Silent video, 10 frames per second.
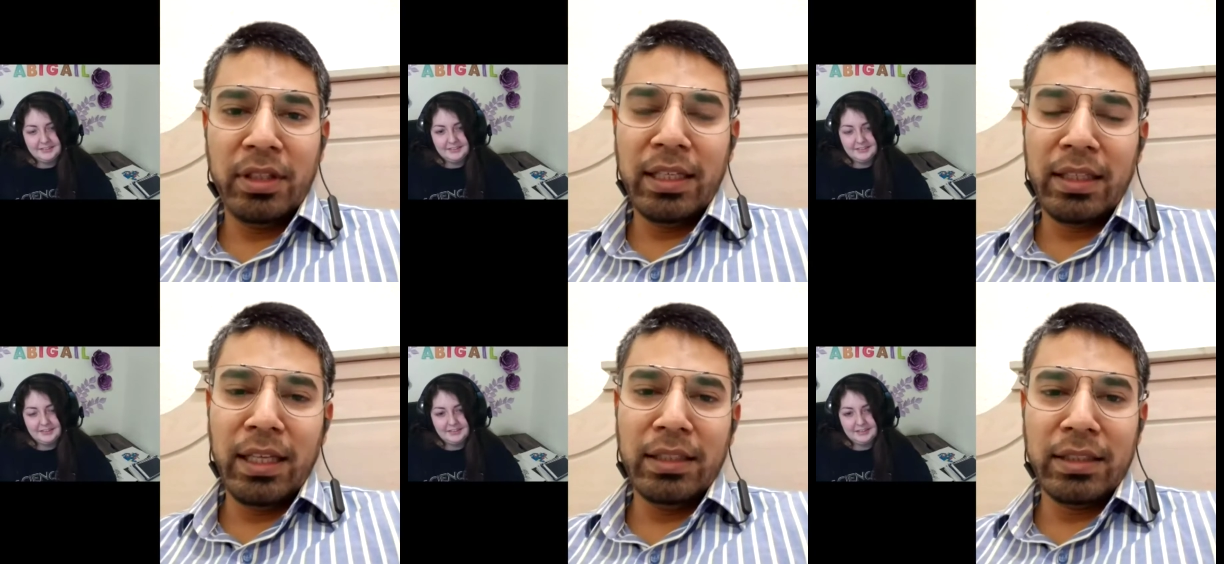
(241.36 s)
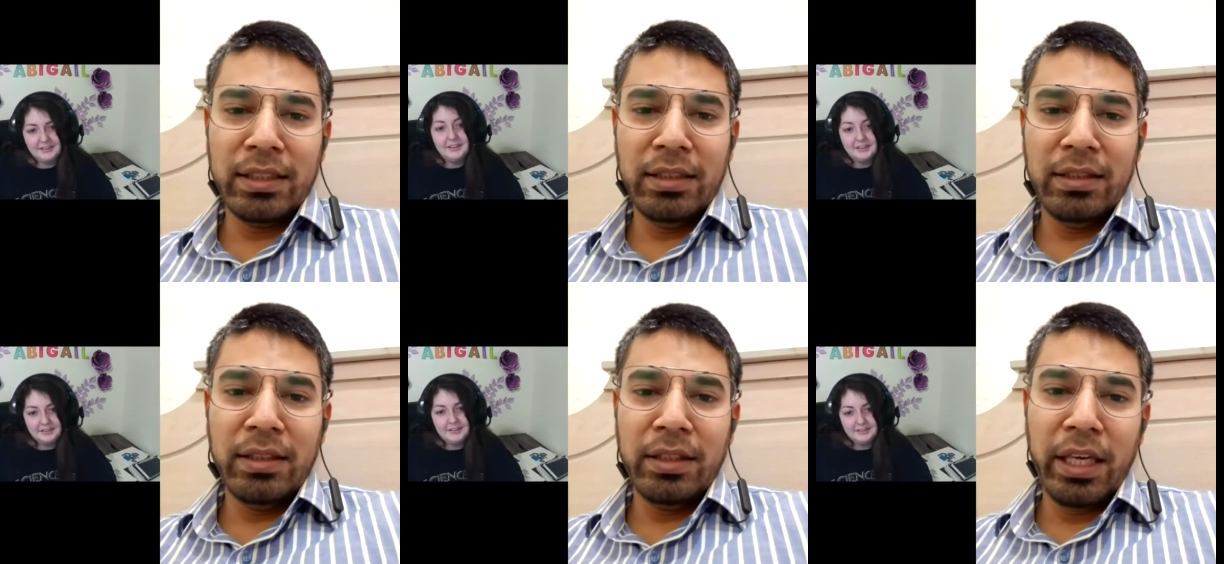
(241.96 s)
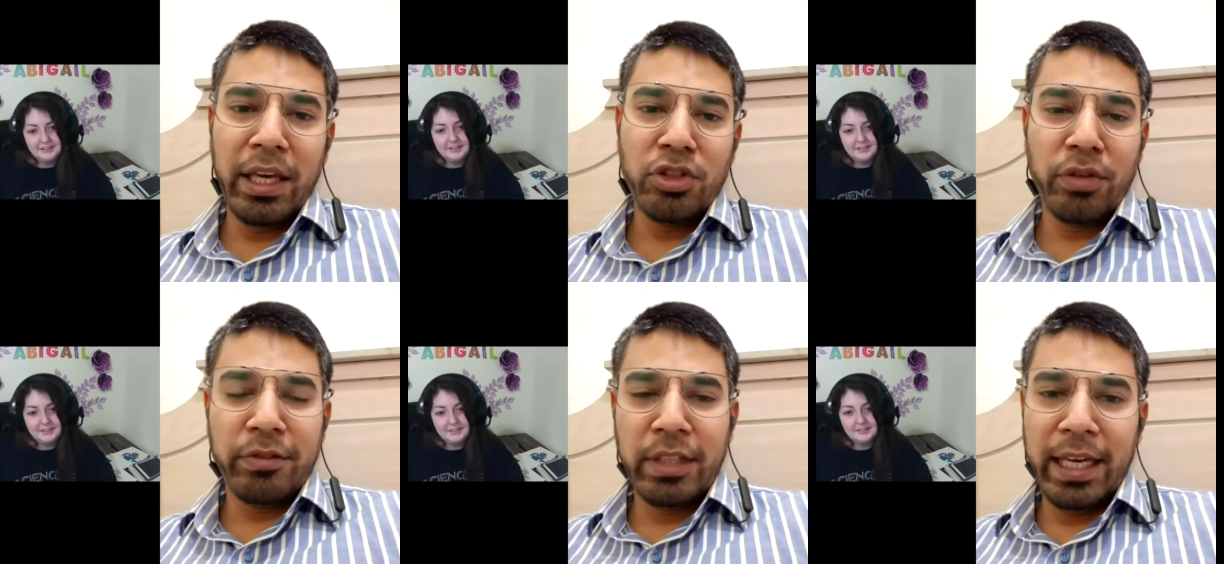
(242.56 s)
Speaker 1: that until the age of
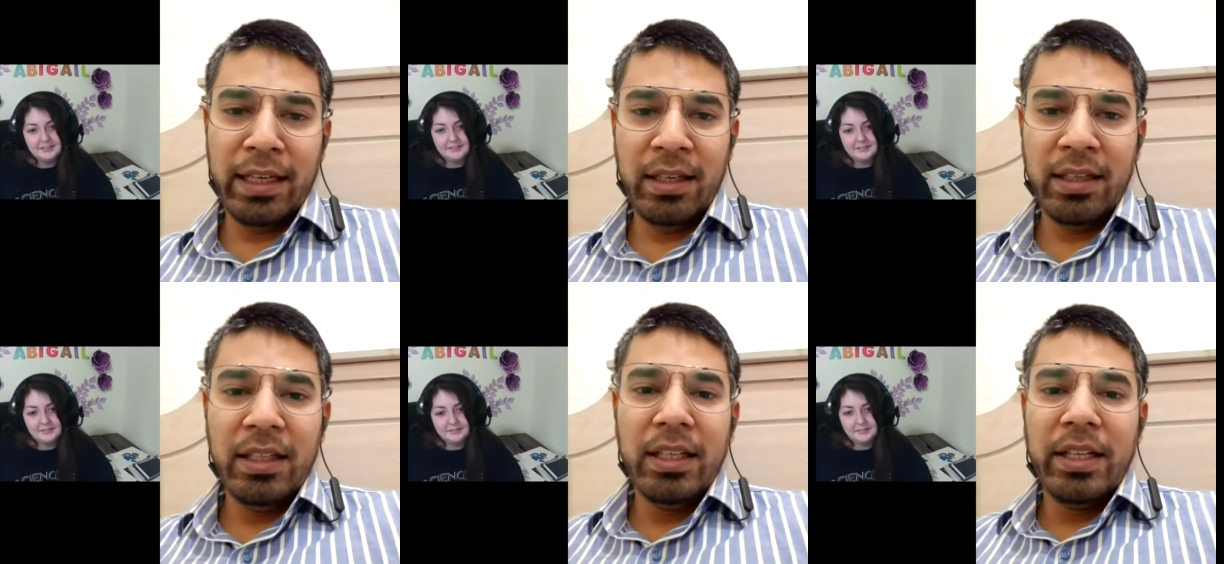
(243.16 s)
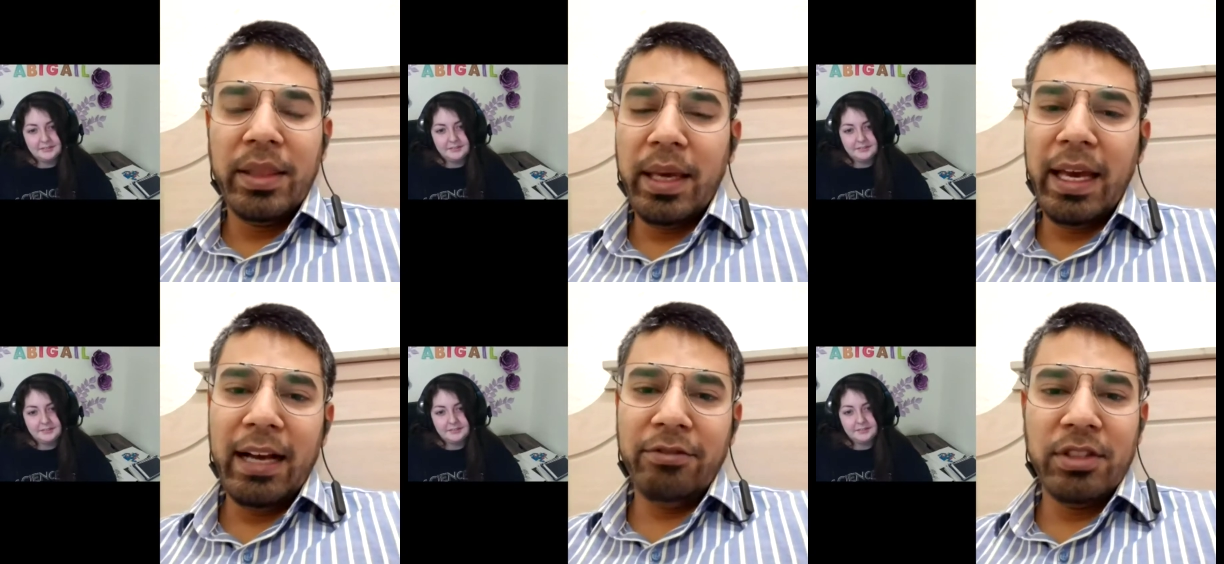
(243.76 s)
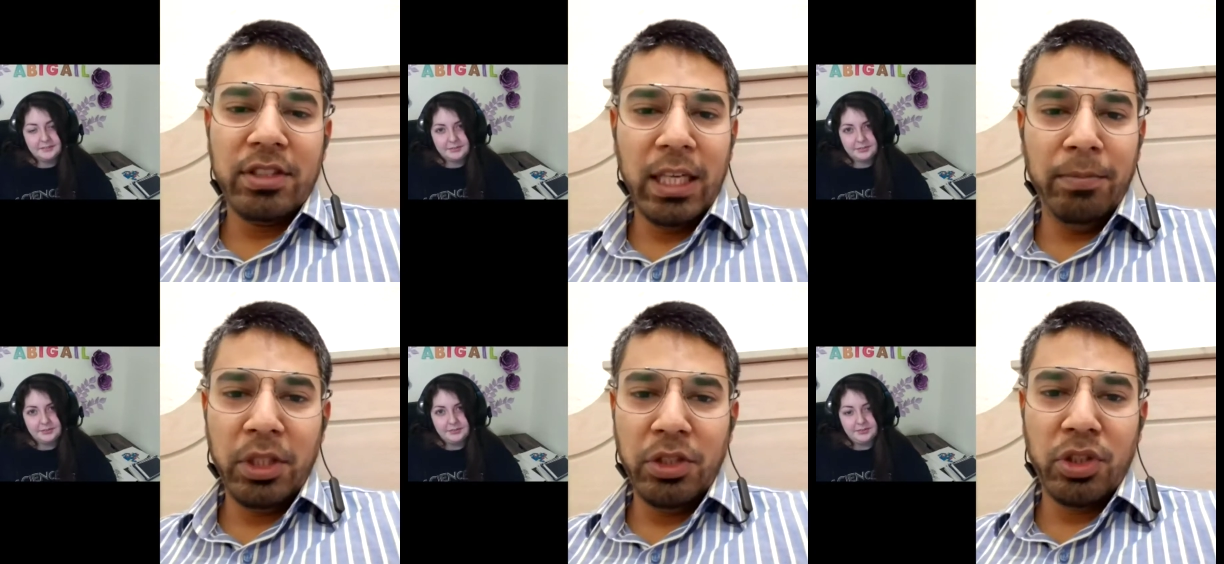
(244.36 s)
ten, they have the same
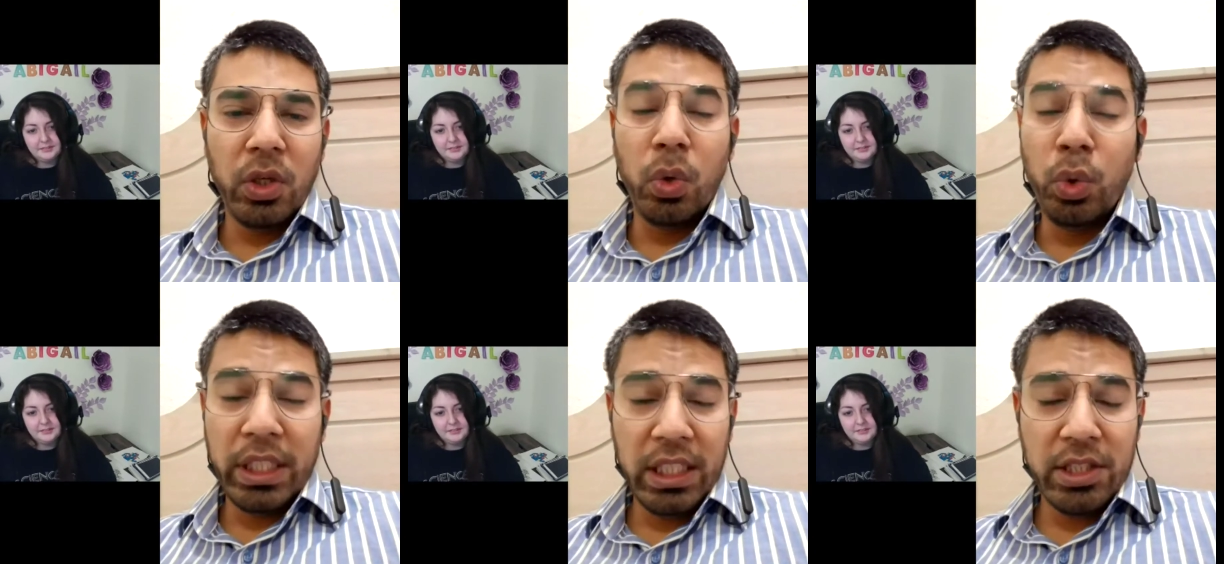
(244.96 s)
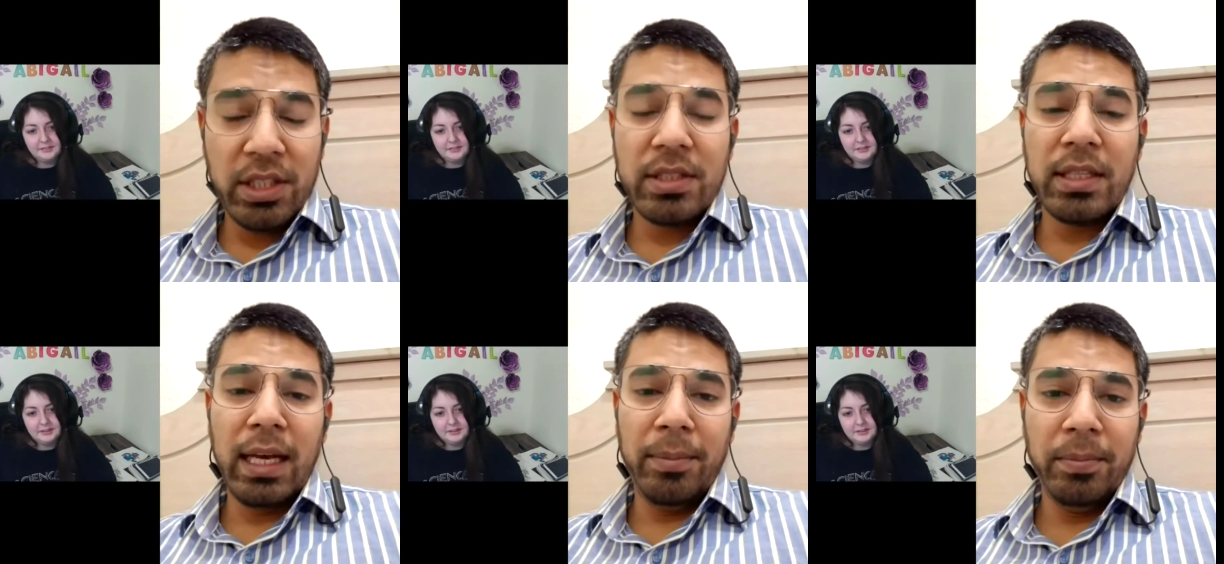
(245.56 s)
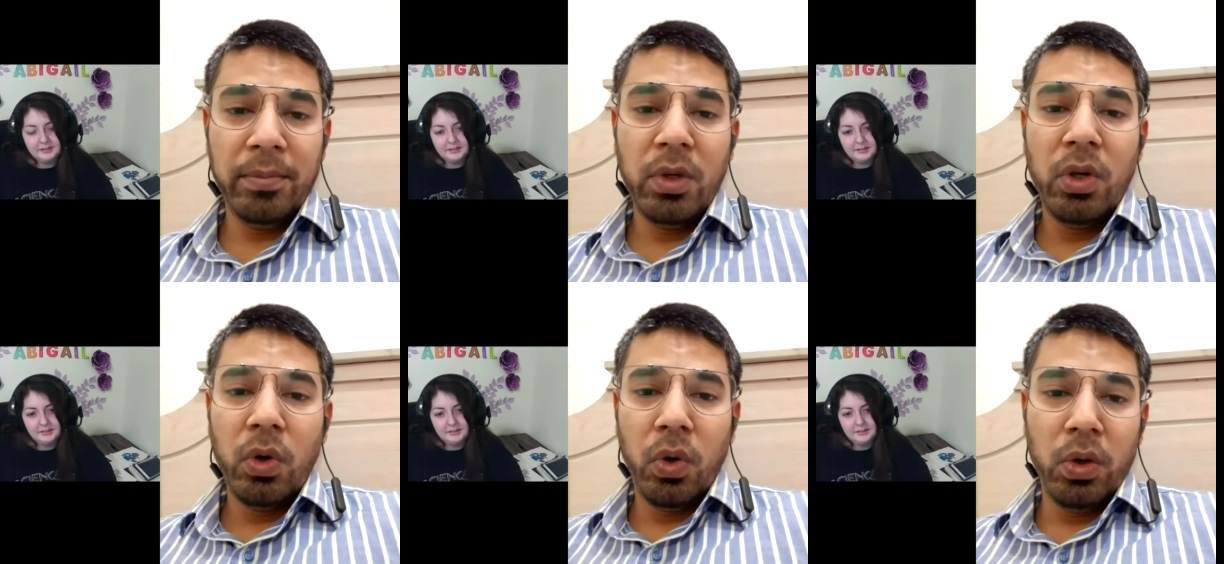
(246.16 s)
teacher who teaches them
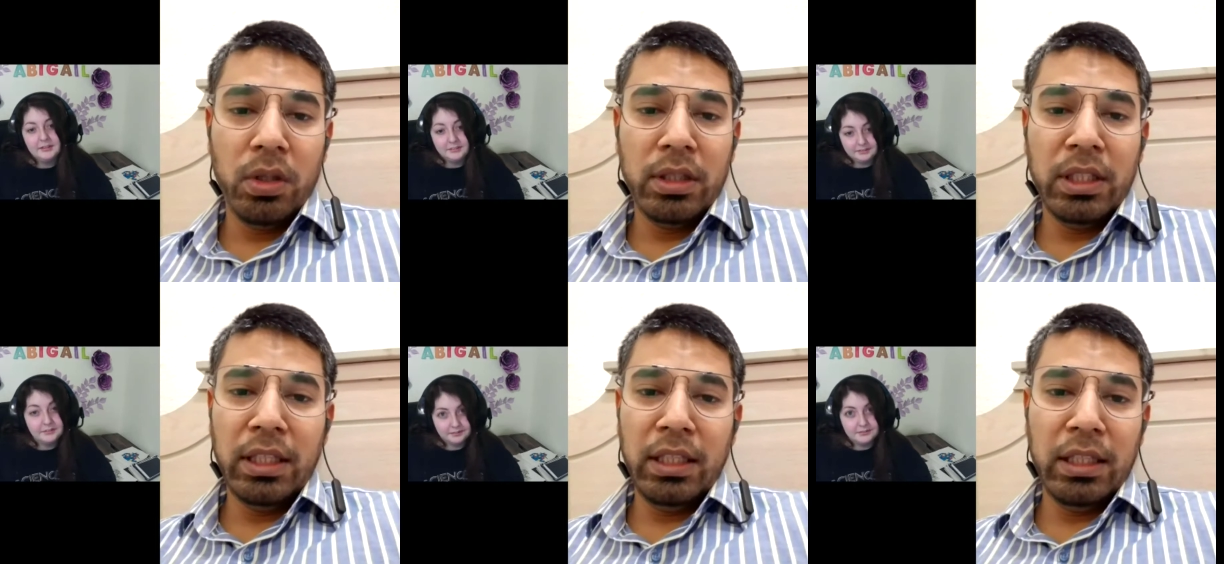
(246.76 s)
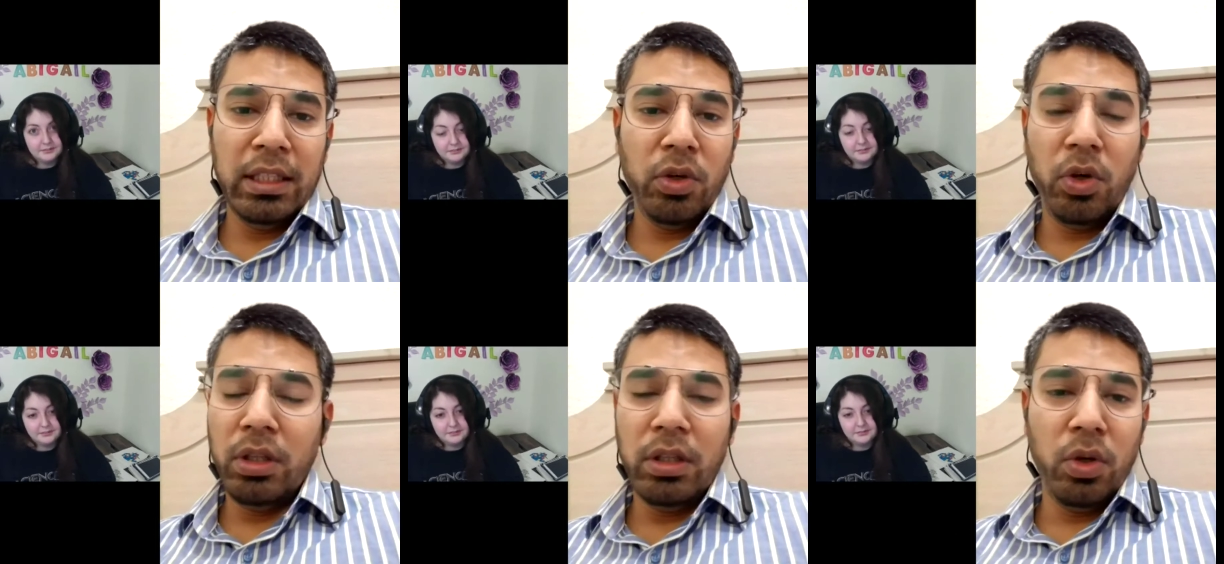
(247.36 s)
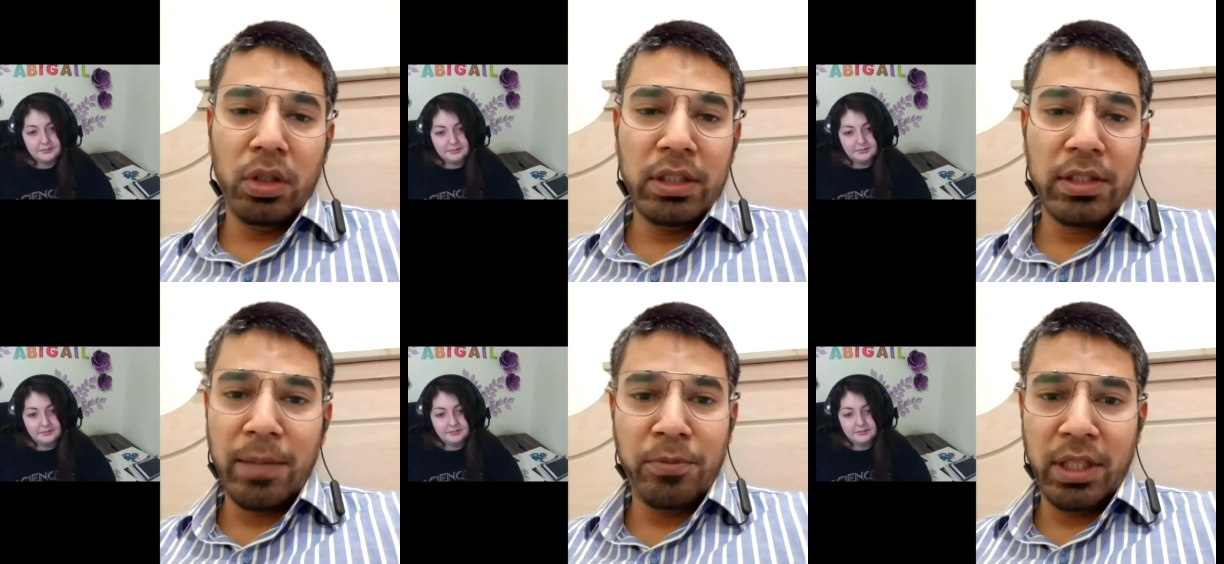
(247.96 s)
all the, all, all the
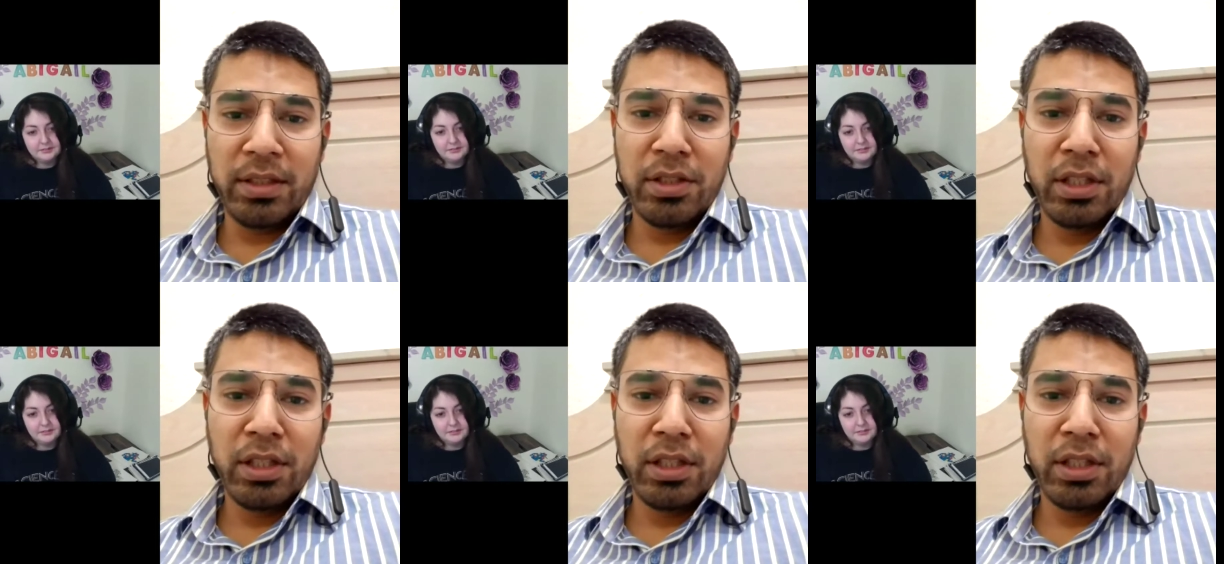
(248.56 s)
subjects.